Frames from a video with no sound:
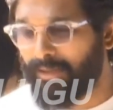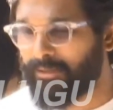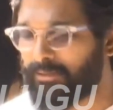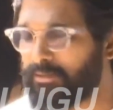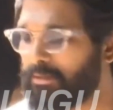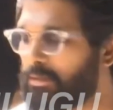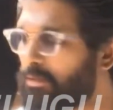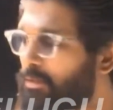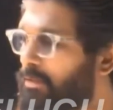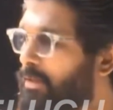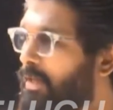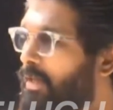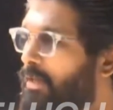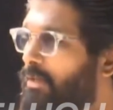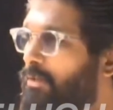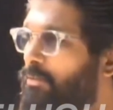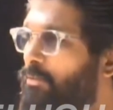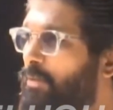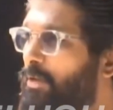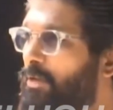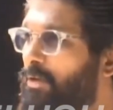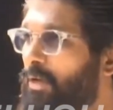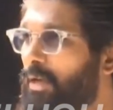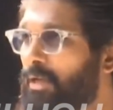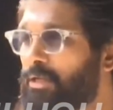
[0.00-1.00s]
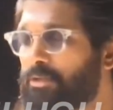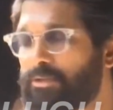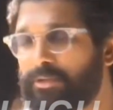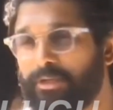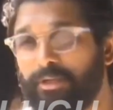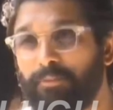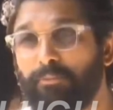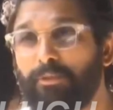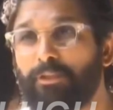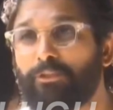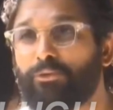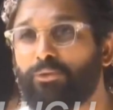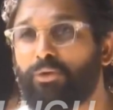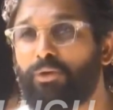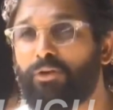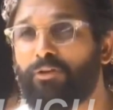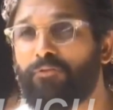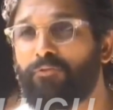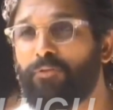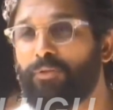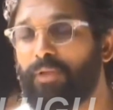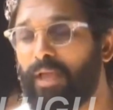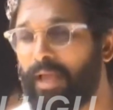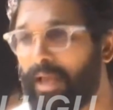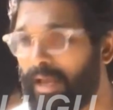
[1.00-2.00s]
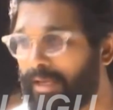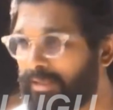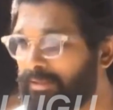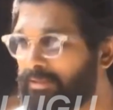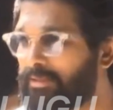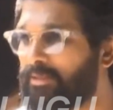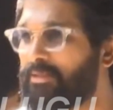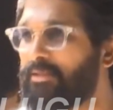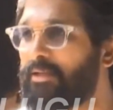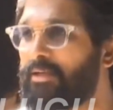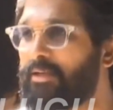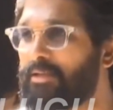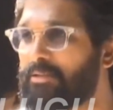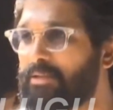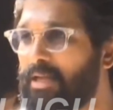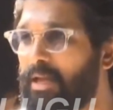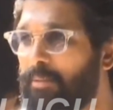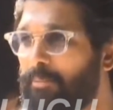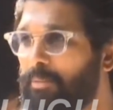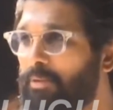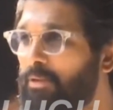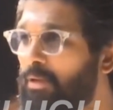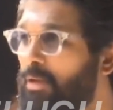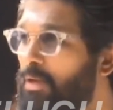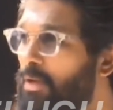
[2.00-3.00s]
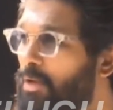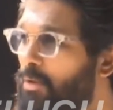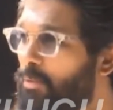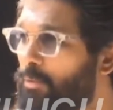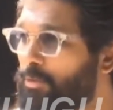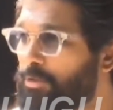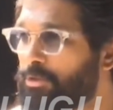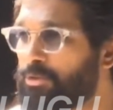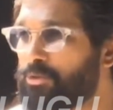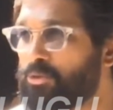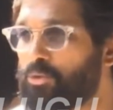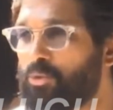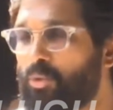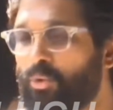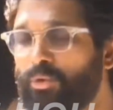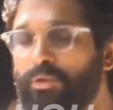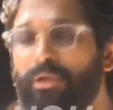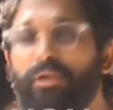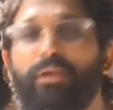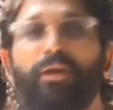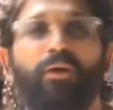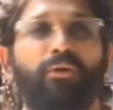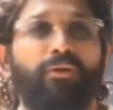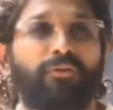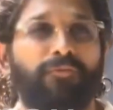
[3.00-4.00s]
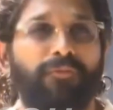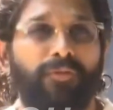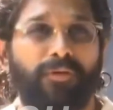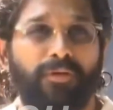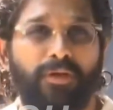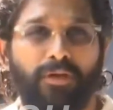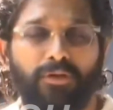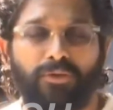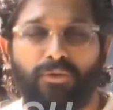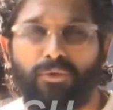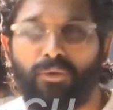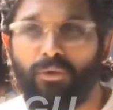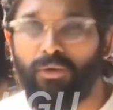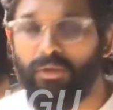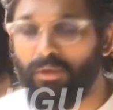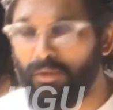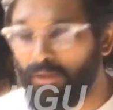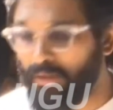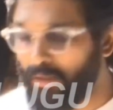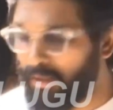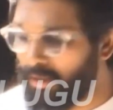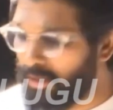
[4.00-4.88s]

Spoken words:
accident and we are extremely sorry for the accident that has happened, which is totally out of our control.